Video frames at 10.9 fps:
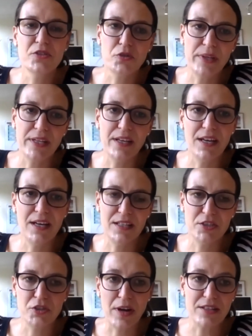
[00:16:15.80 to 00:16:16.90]
to be
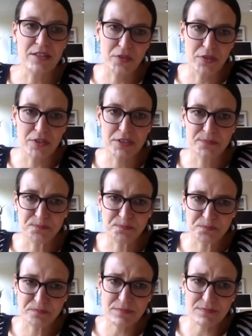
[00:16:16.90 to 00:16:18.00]
transferred.
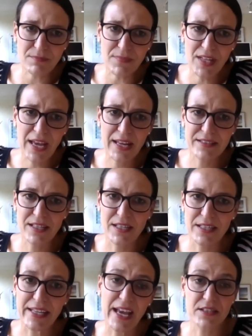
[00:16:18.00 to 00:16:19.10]
And
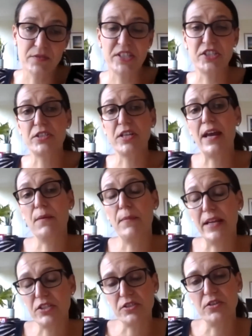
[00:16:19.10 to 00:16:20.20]
as Richard
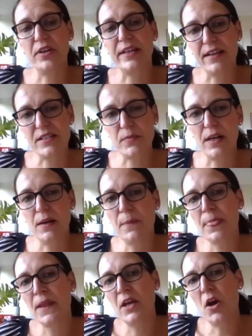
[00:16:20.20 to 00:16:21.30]
mentioned earlier as well,
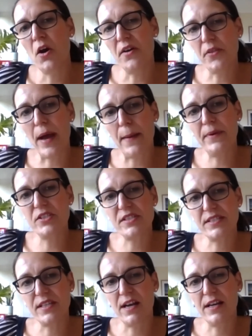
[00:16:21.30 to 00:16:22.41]
on the publisher
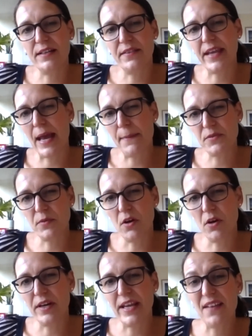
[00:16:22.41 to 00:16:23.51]
side, the apps will
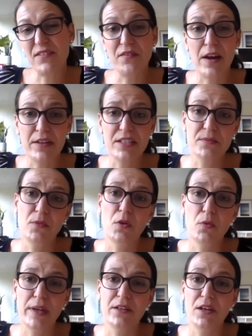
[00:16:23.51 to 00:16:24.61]
only have a very small
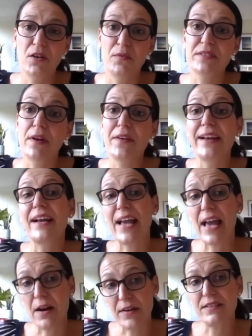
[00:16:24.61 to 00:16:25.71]
window with very little
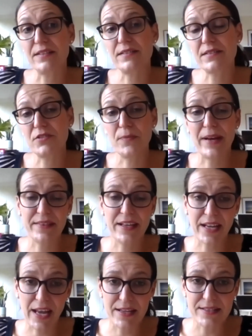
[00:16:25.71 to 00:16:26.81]
characters to make their
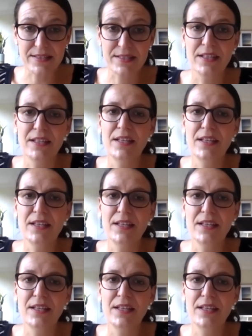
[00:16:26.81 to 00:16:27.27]
case